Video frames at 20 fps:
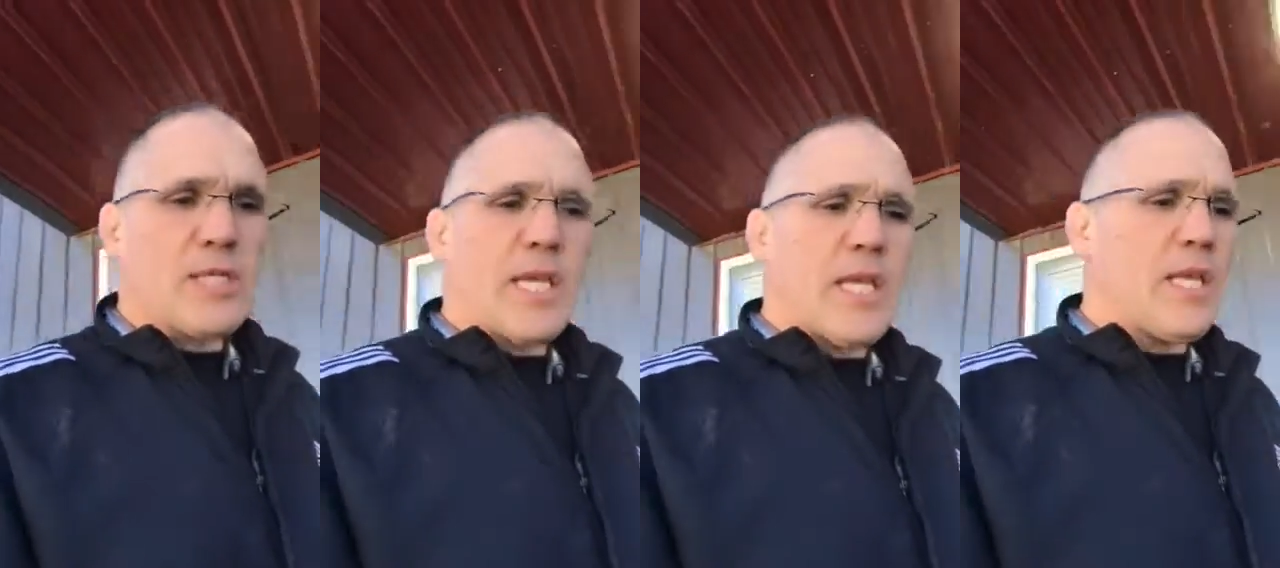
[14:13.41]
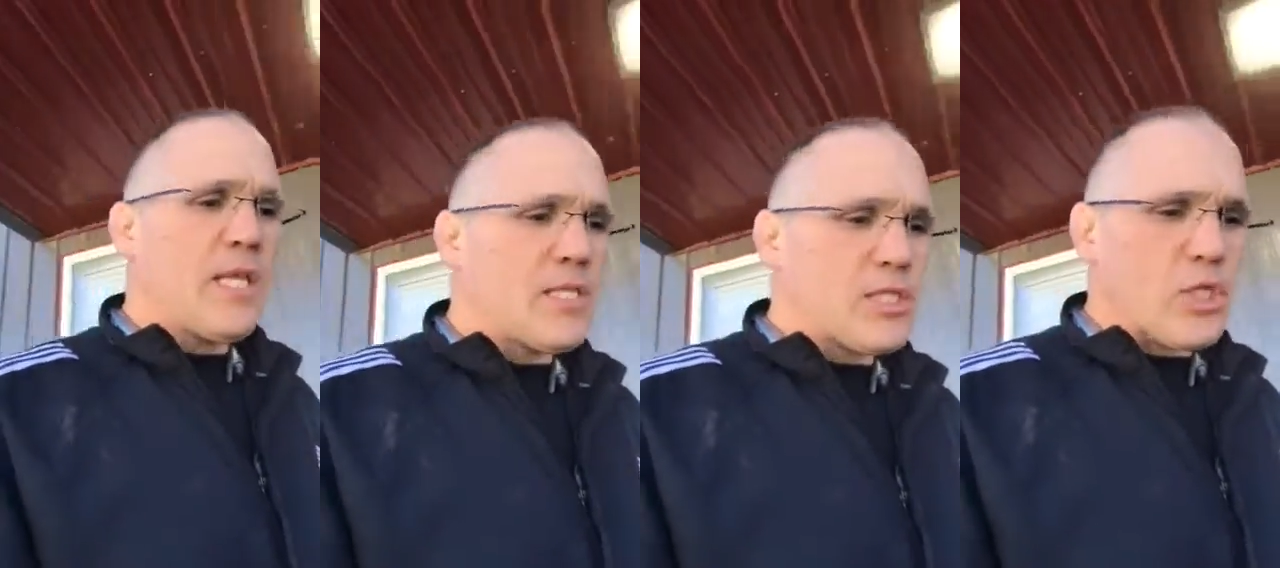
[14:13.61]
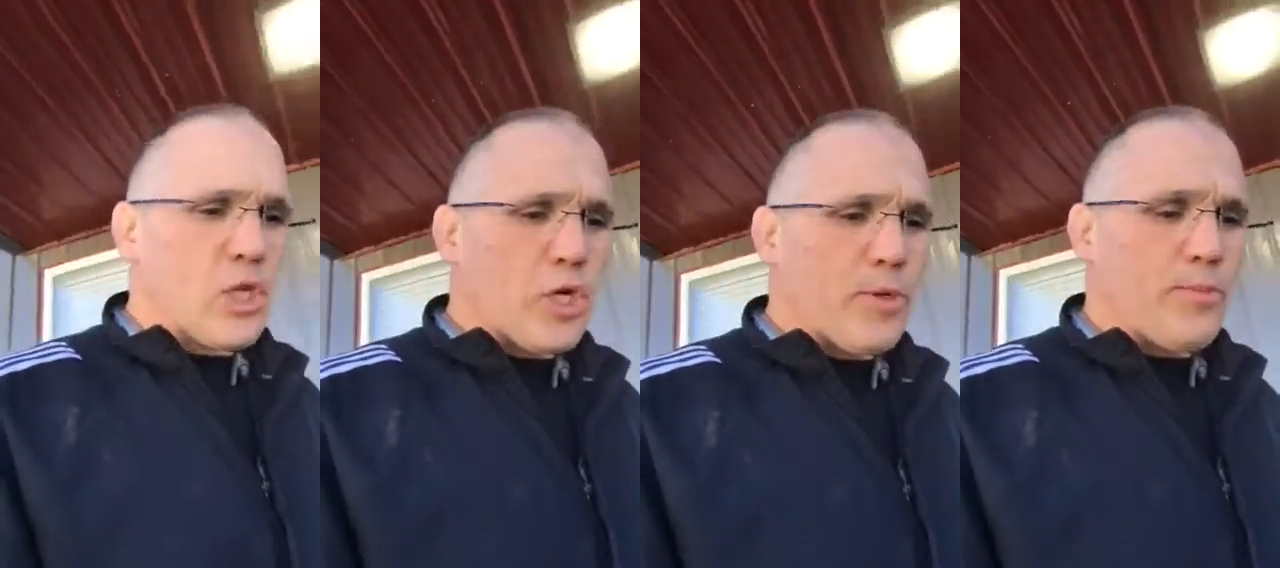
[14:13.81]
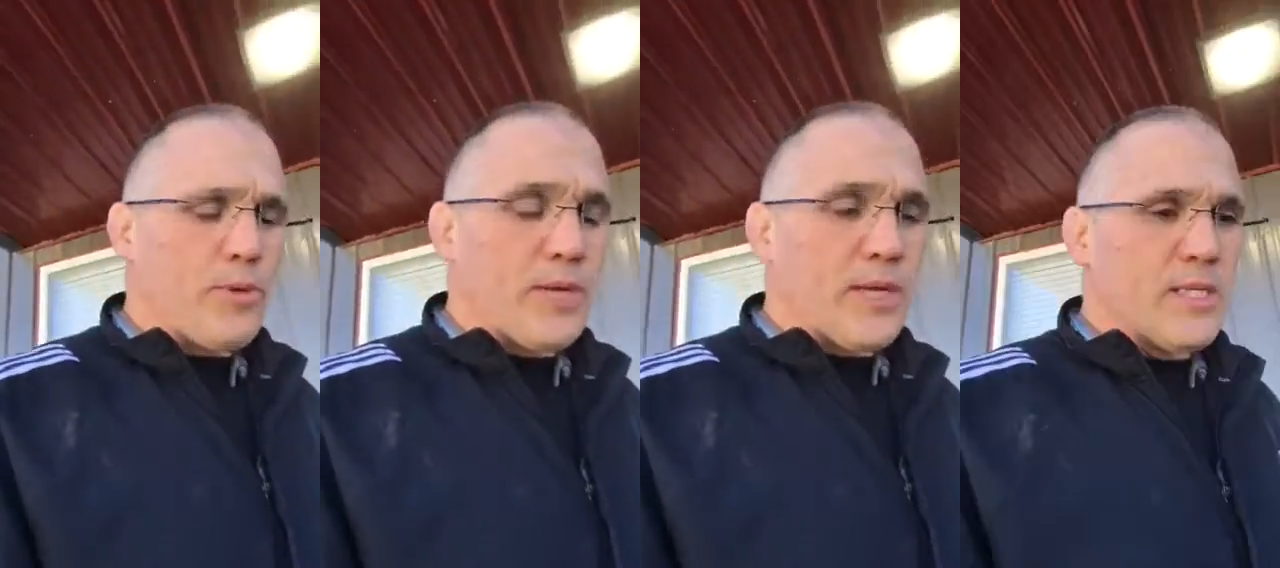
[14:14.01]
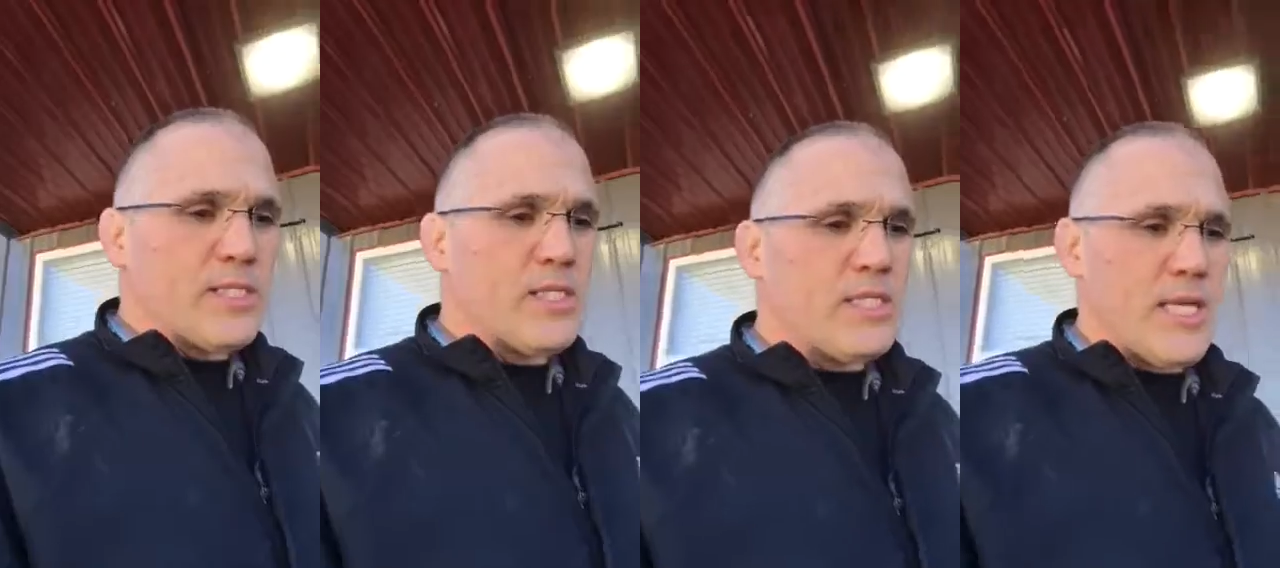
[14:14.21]
Keith
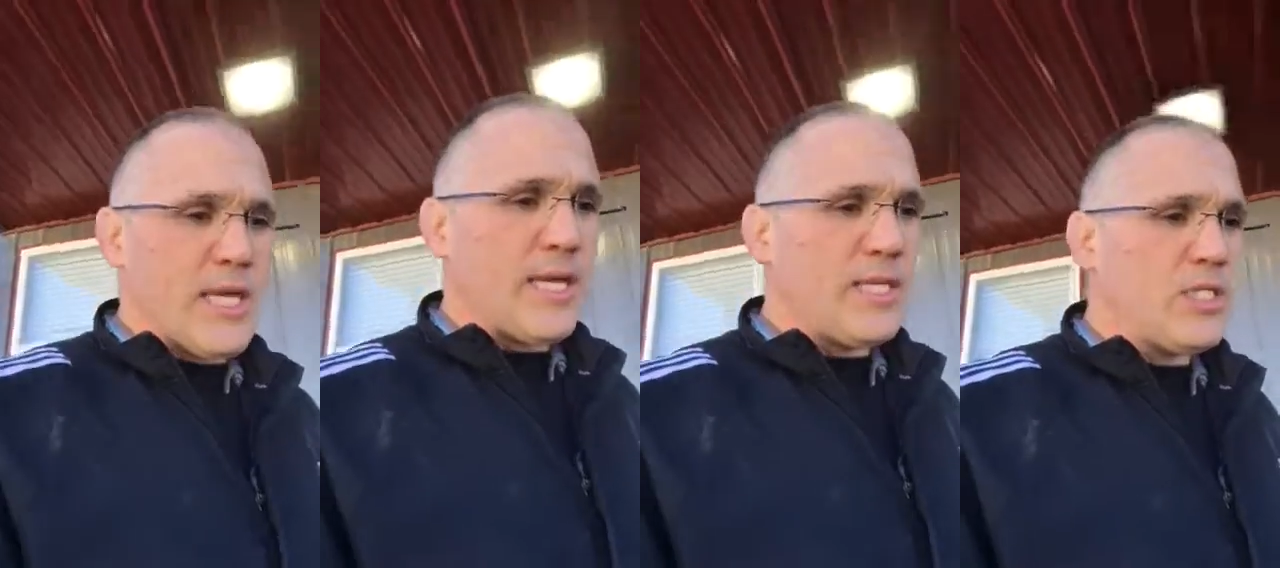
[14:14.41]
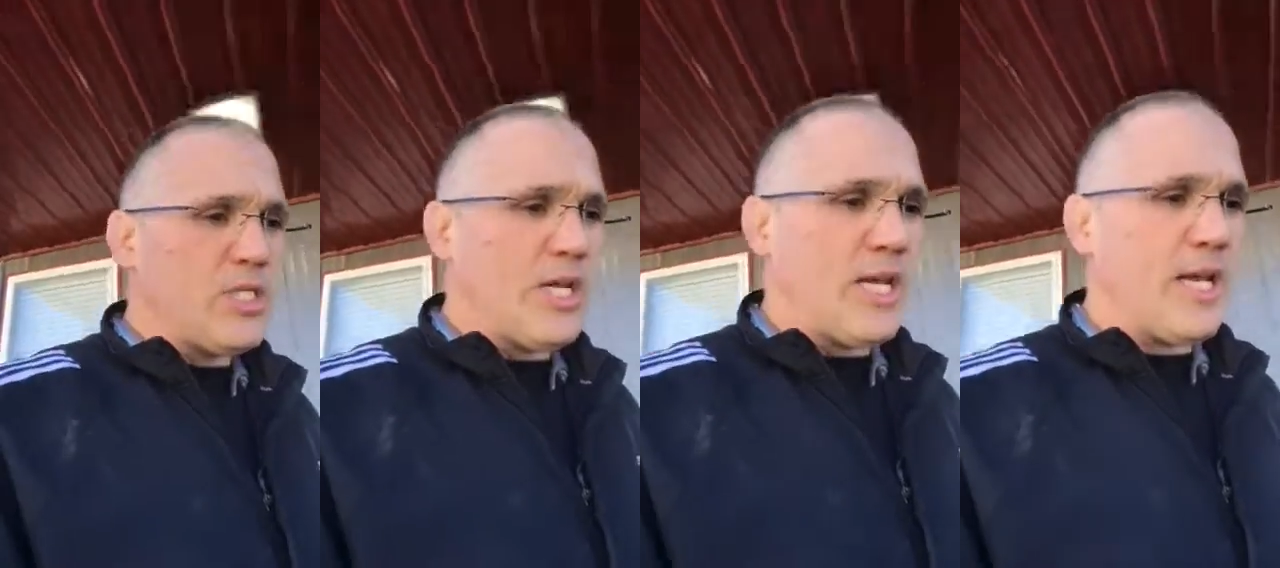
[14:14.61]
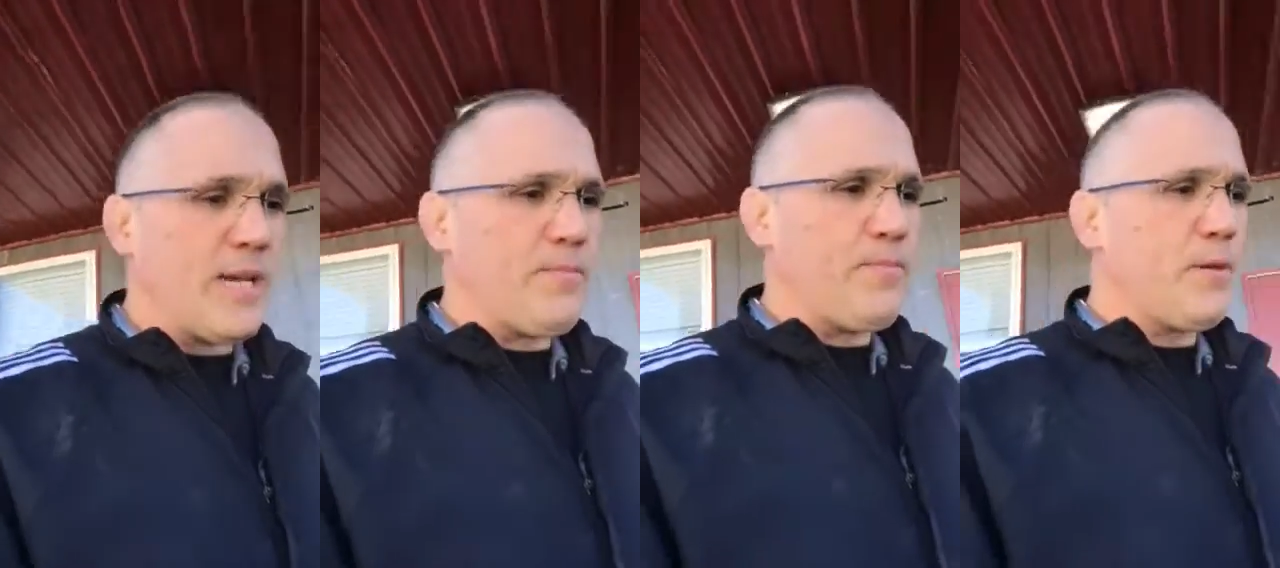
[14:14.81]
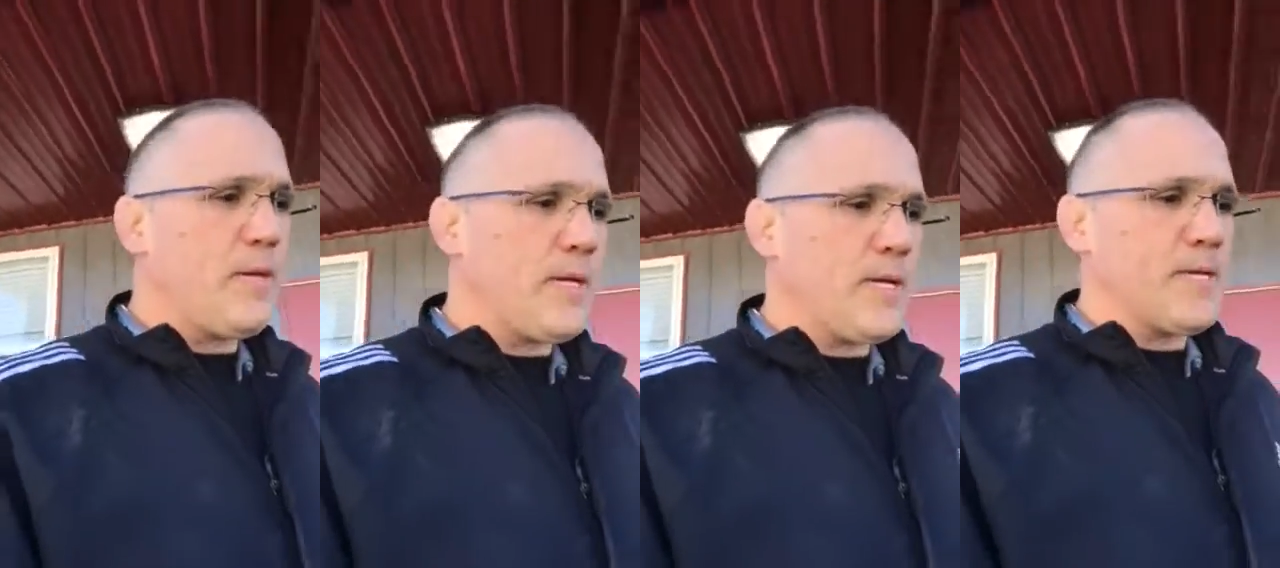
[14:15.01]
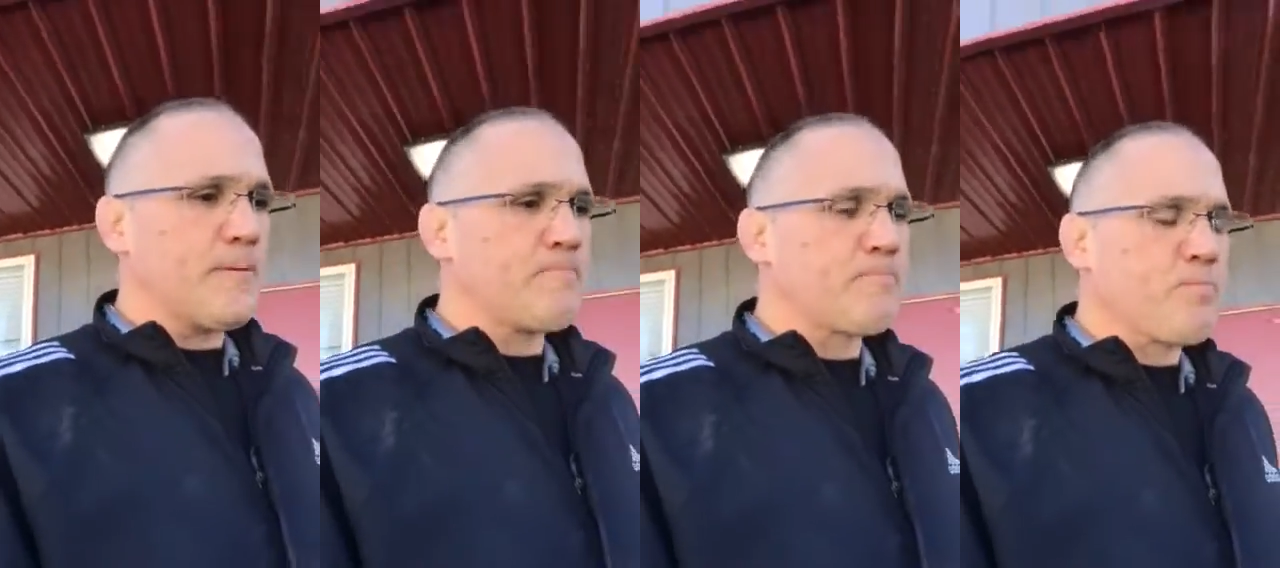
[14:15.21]
Serber, NCAA
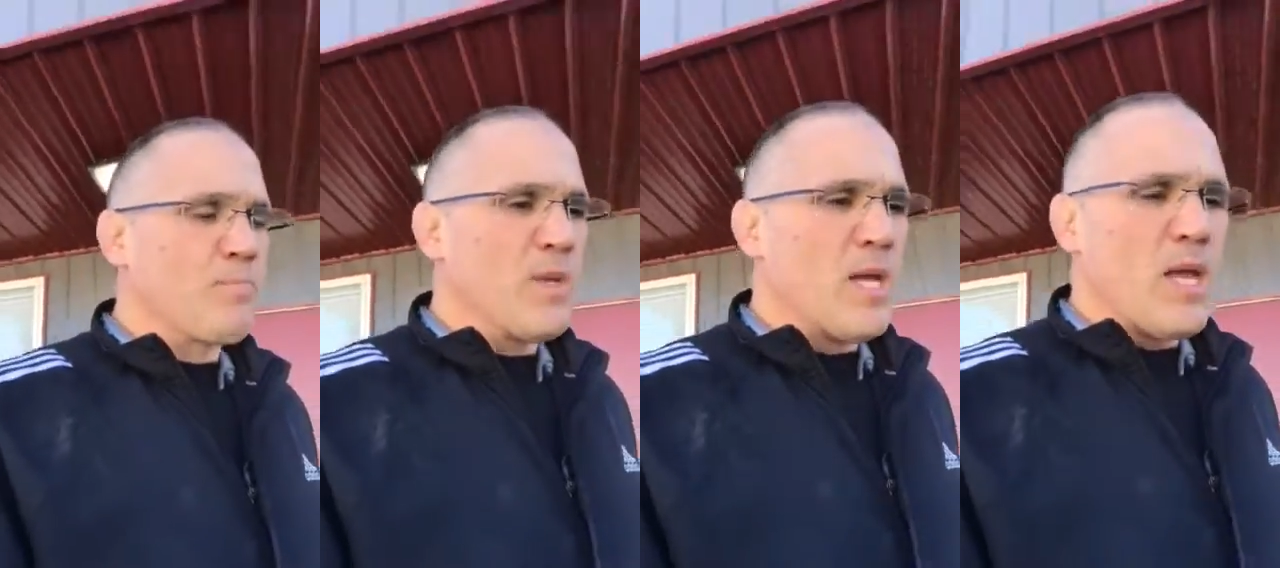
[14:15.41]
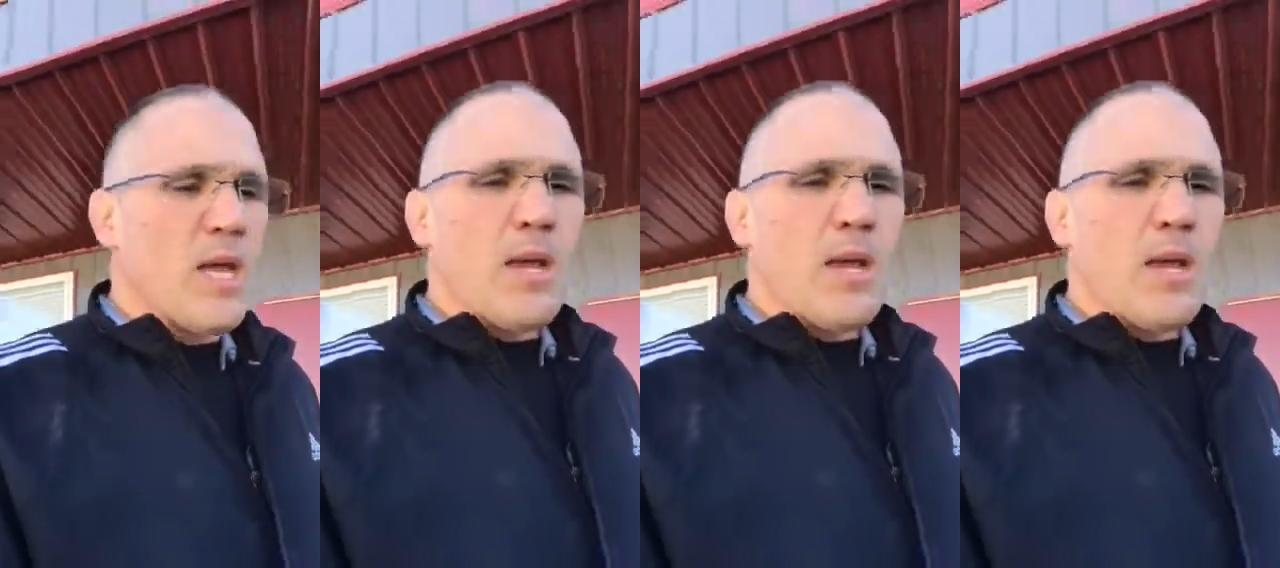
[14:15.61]
champion,